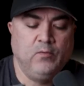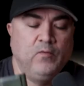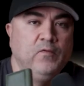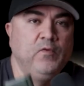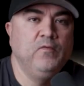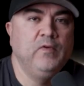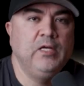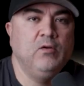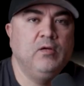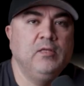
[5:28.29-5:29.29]
a review
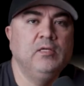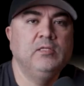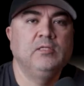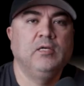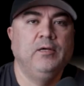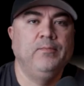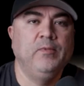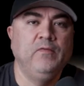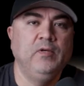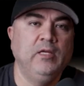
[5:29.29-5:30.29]
video on this.
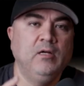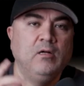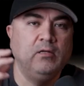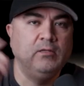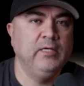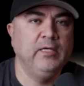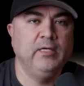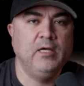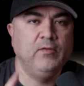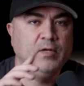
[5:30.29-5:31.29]
If you didn't, I'll link
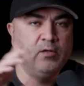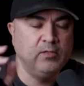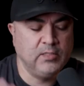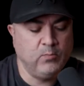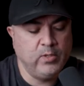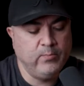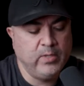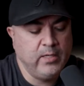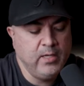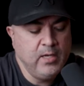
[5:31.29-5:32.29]
it down there or somewhere.
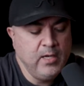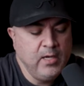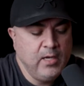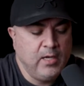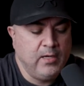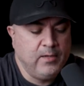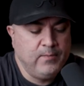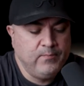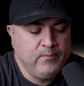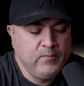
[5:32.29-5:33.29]
But
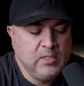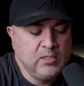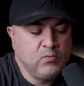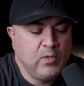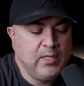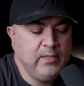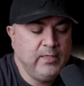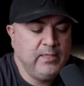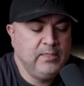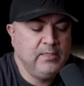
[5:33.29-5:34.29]
this
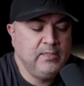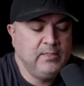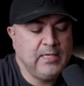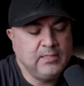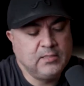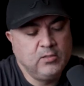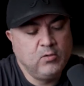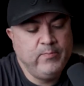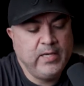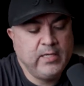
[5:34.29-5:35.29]
wallet has a
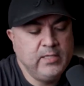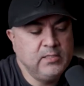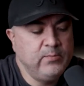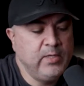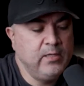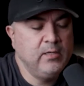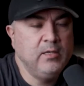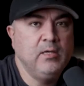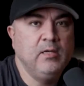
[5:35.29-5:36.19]
little mechanism here